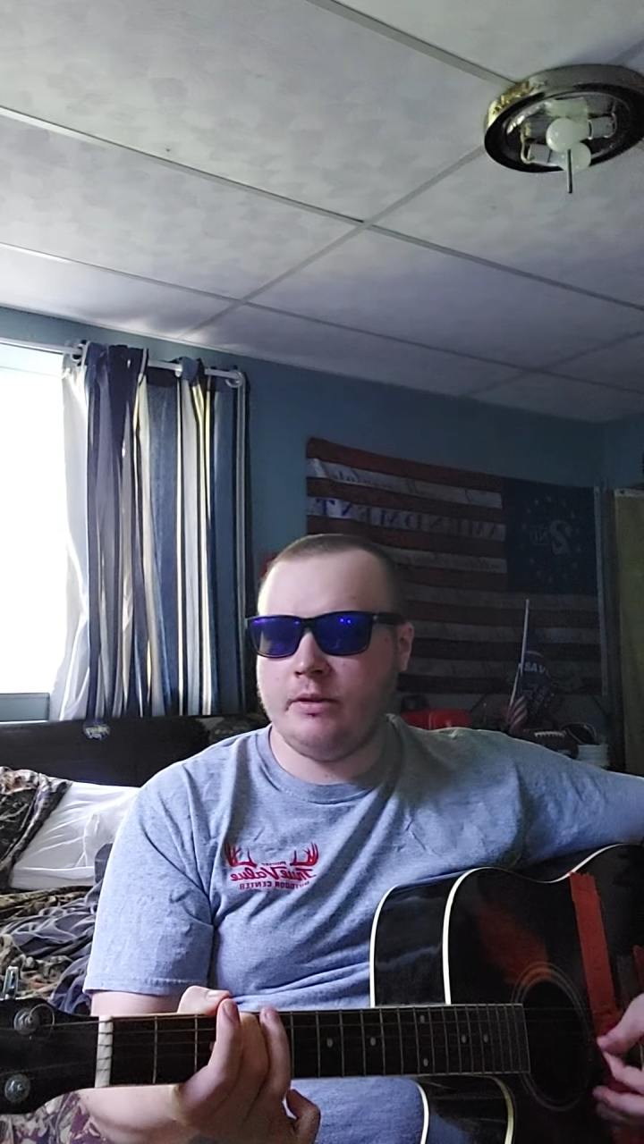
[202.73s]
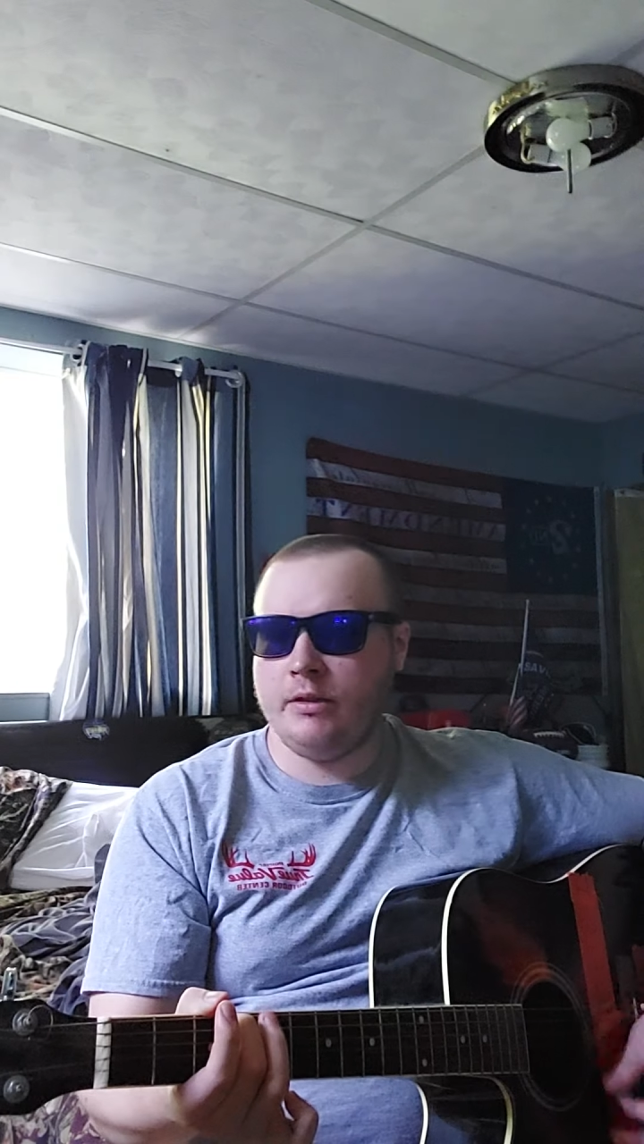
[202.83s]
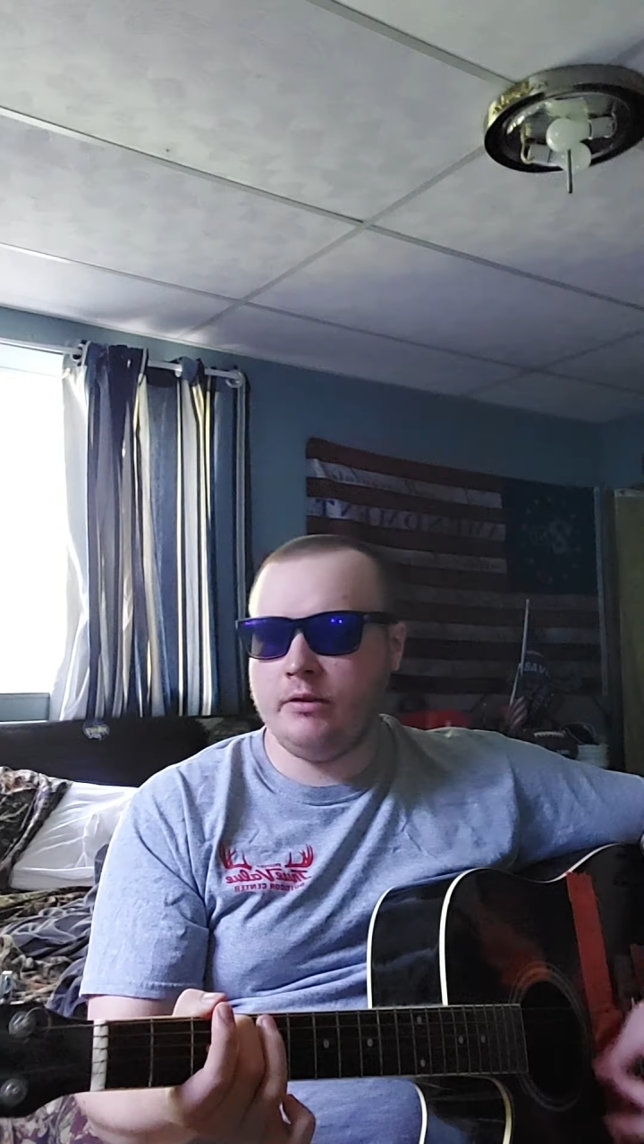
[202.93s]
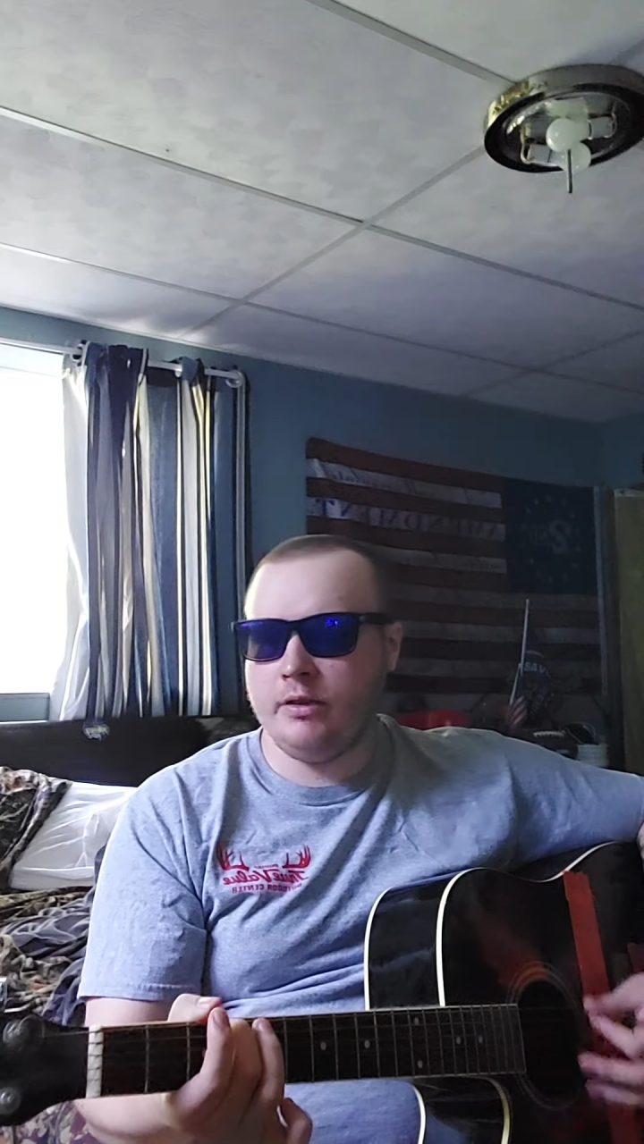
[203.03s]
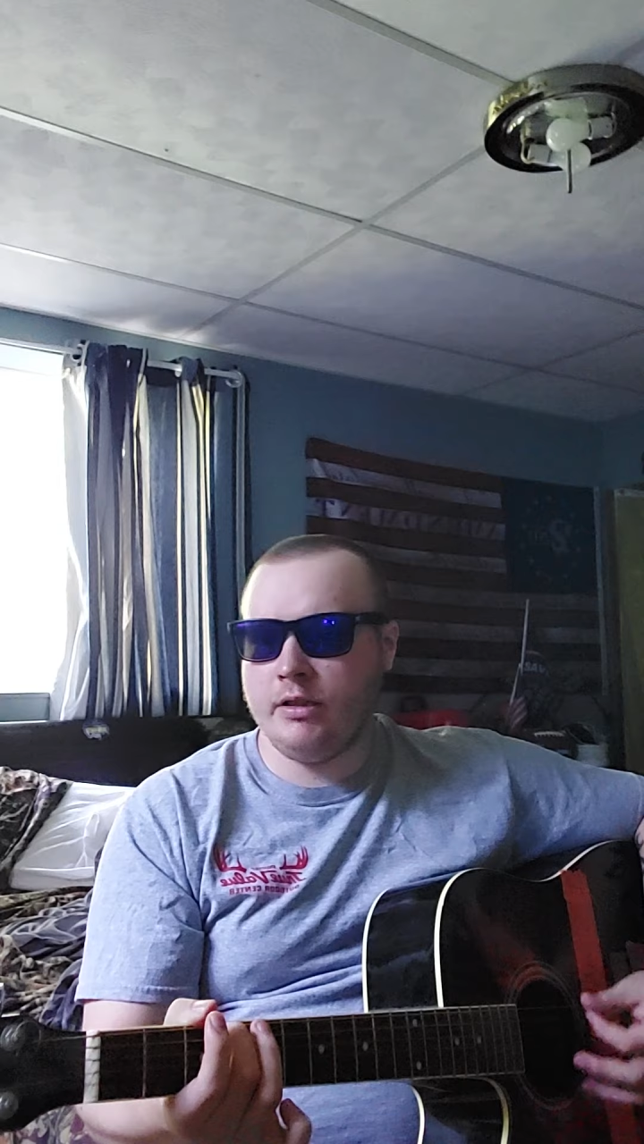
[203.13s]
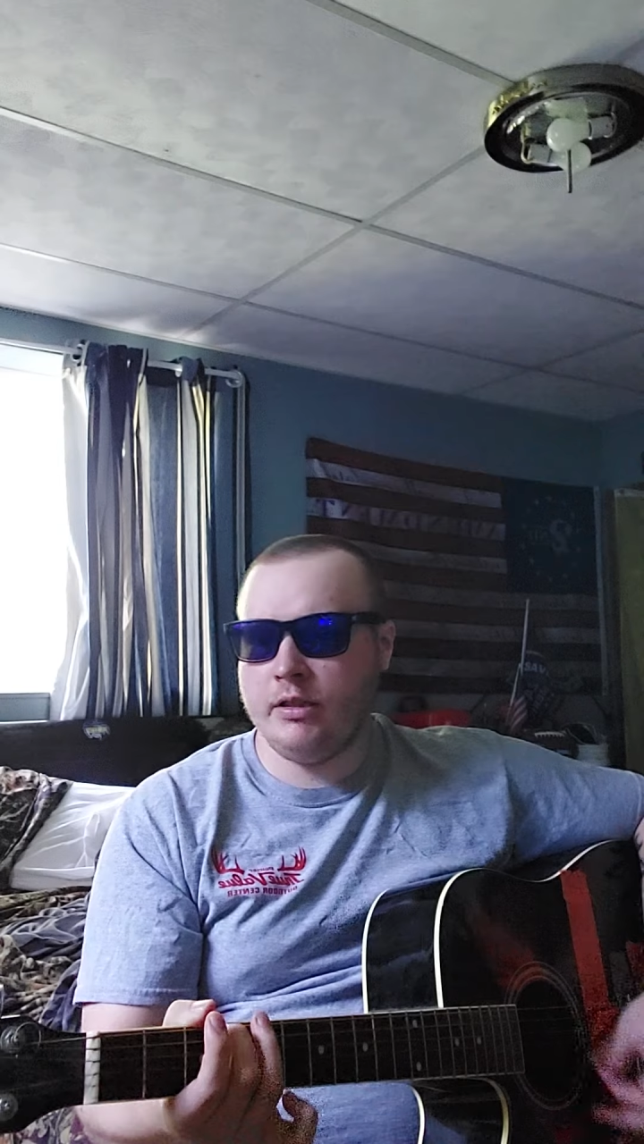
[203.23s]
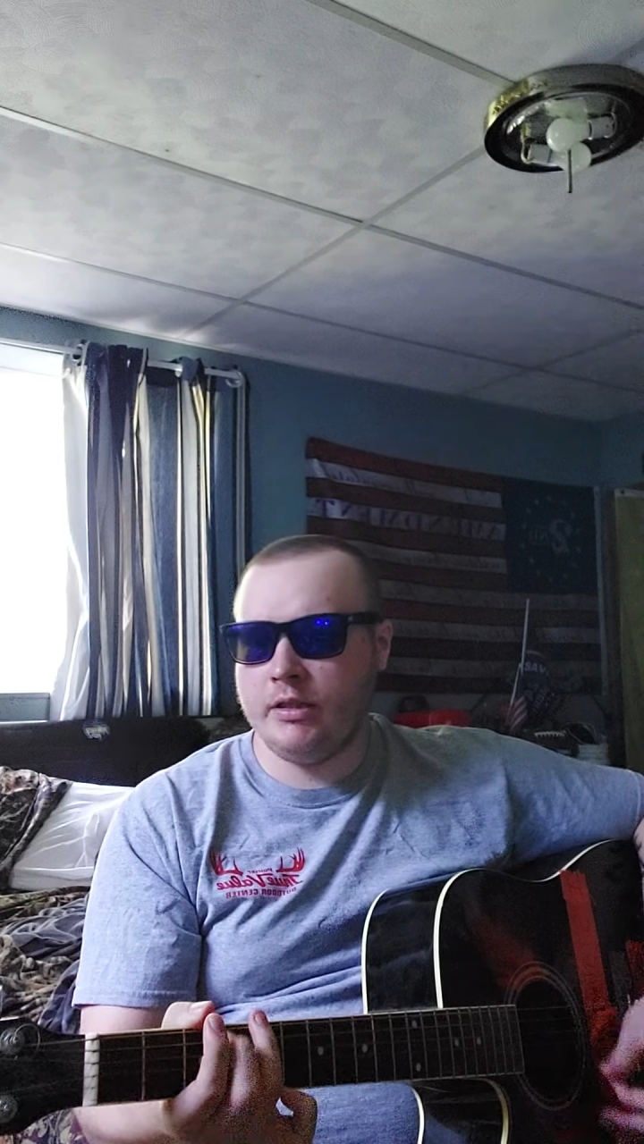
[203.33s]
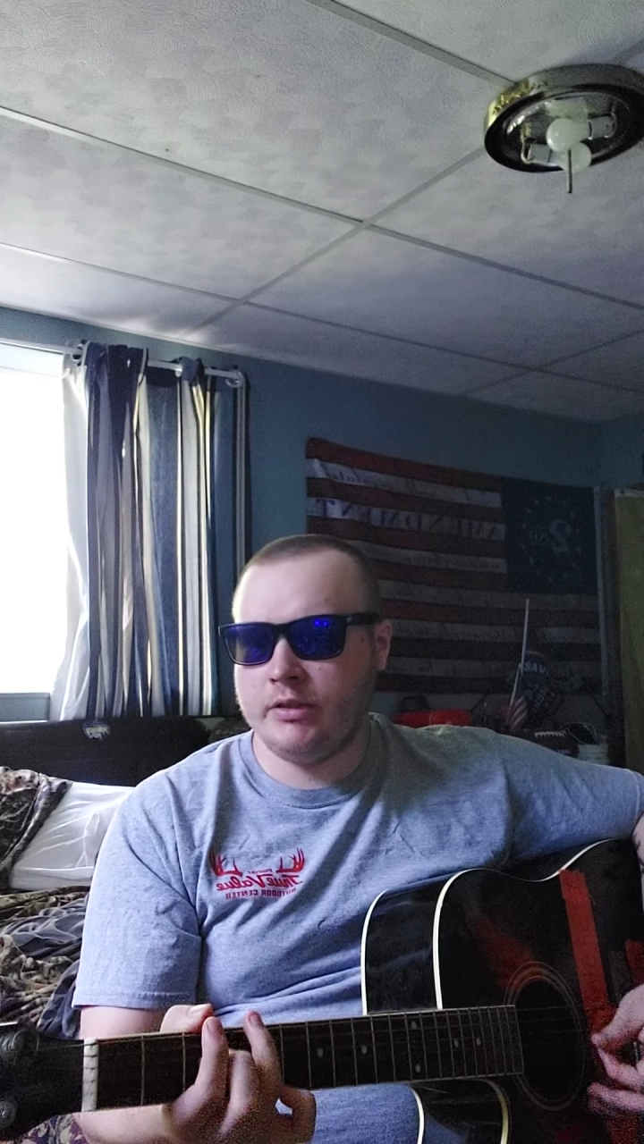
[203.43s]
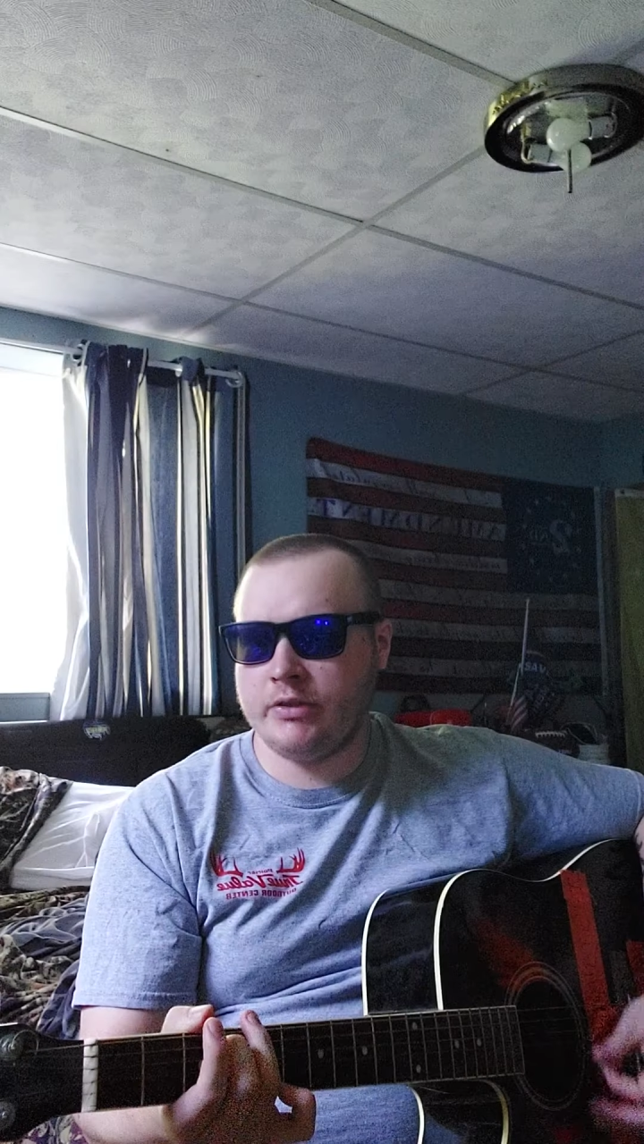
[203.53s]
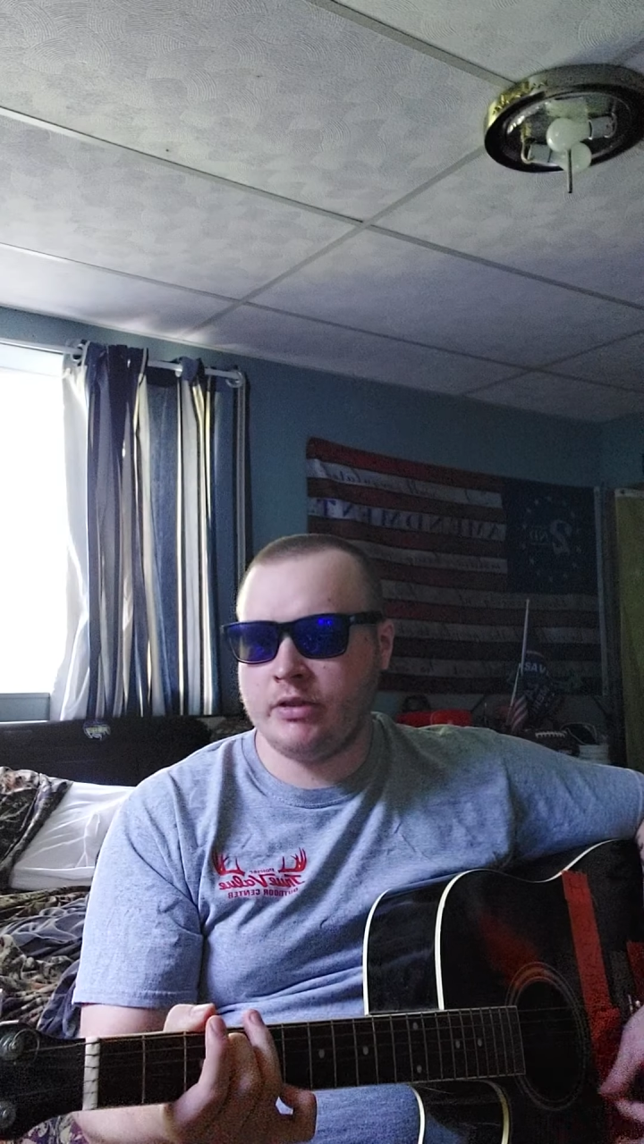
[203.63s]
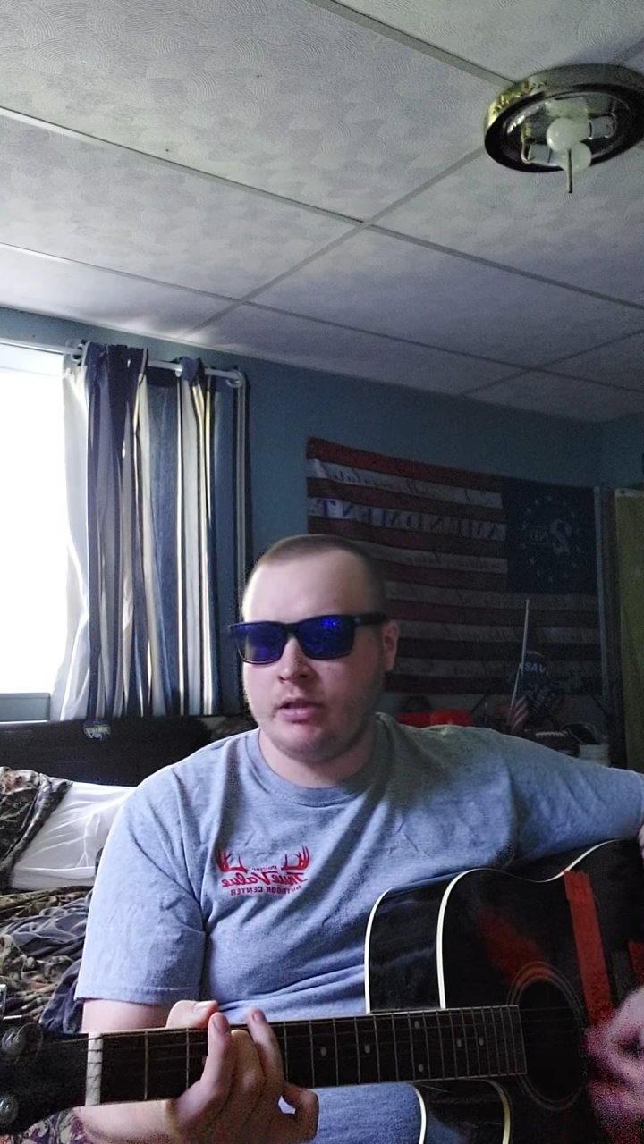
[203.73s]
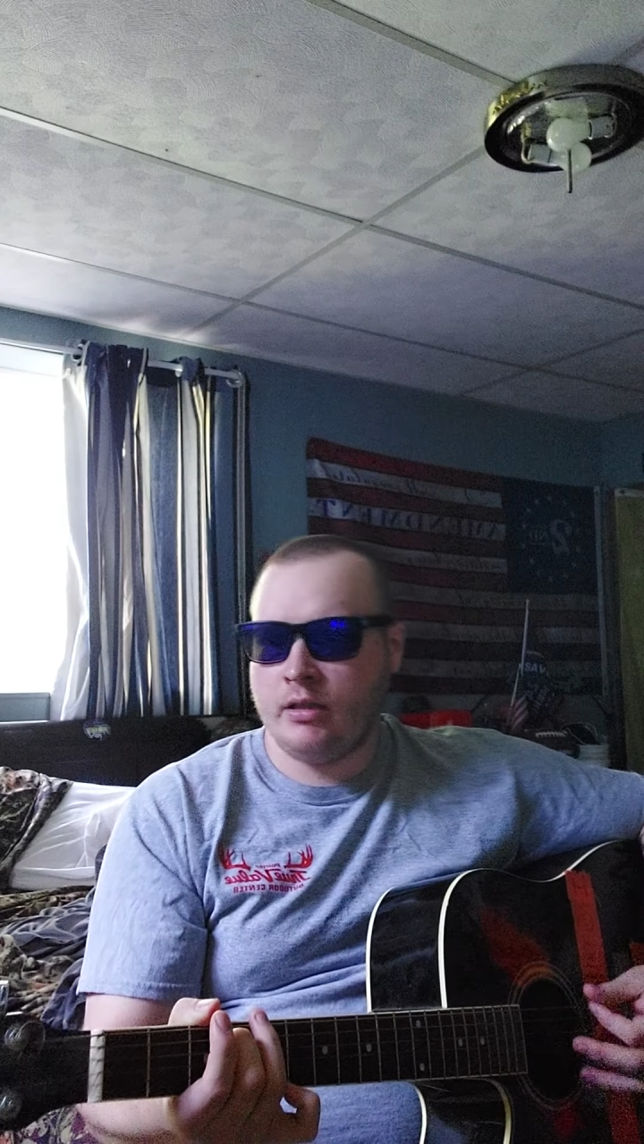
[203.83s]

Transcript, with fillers: we lost,